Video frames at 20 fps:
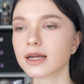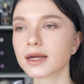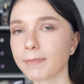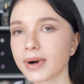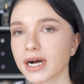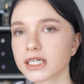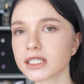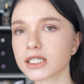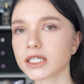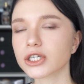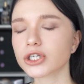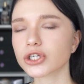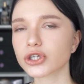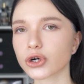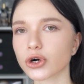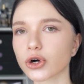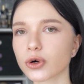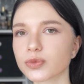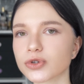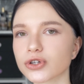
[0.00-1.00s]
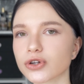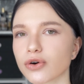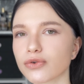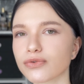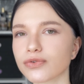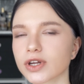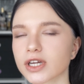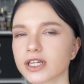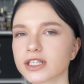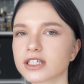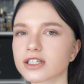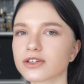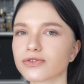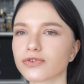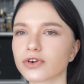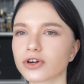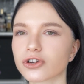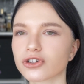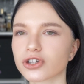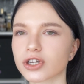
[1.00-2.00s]
but in terms of its
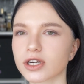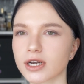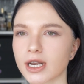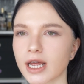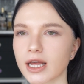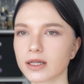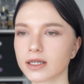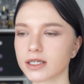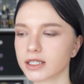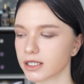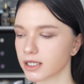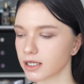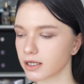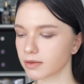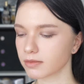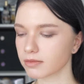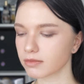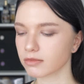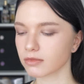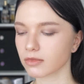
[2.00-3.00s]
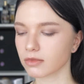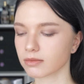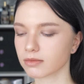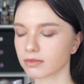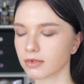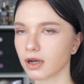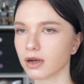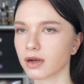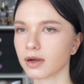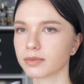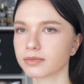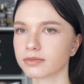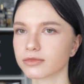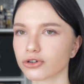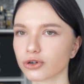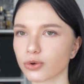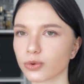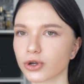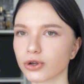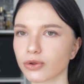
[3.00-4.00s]
functionality, I'm
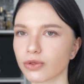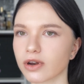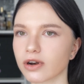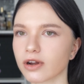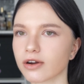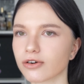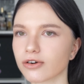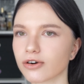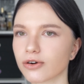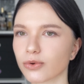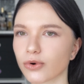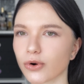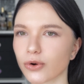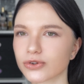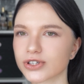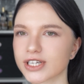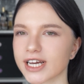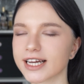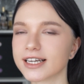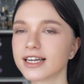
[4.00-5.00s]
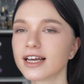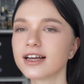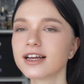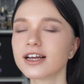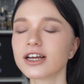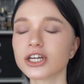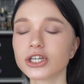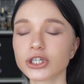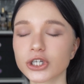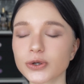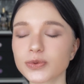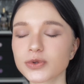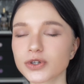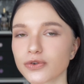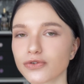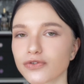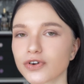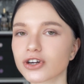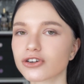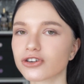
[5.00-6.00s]
showing you the wrong side. In terms
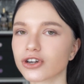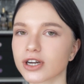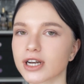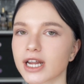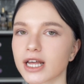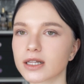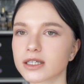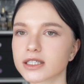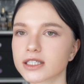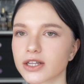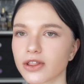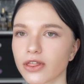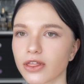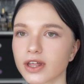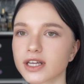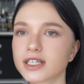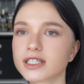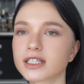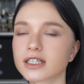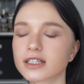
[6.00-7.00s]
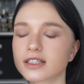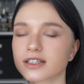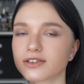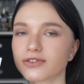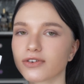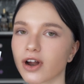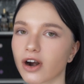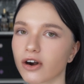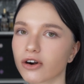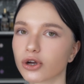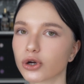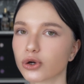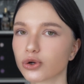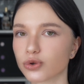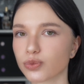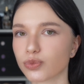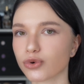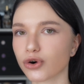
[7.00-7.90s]
of functionality, this is a very good